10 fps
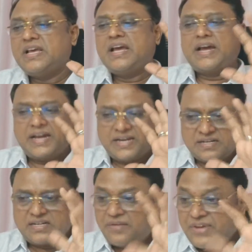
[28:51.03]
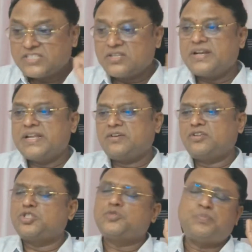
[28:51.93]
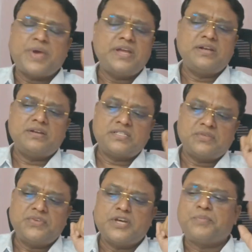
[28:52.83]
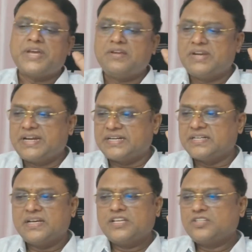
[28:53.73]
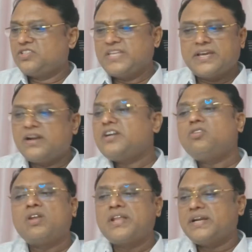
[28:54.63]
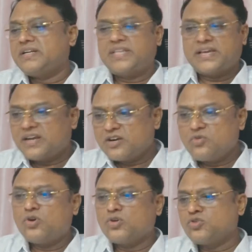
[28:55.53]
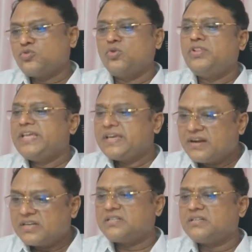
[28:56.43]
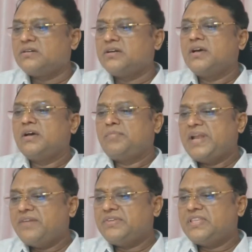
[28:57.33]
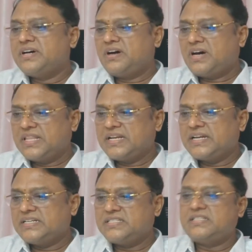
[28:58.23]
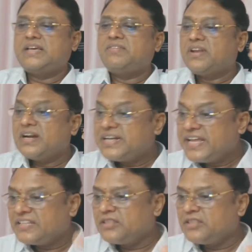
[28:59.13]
and avascular necrosis, pain, severe pain will get. So they cannot tolerate, they cannot go to school, they cannot play with the other kids, they will not take the